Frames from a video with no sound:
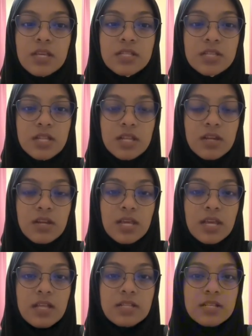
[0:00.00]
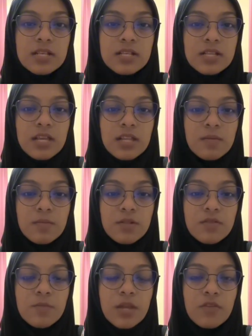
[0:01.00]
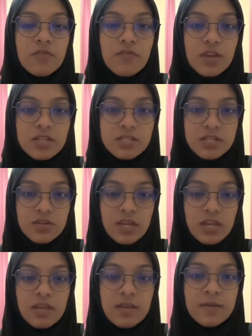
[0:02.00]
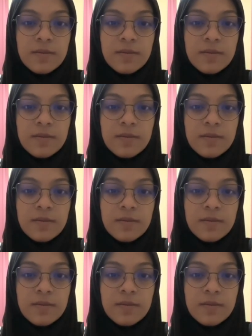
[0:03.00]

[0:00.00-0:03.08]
engineering and sustainable manufacturing.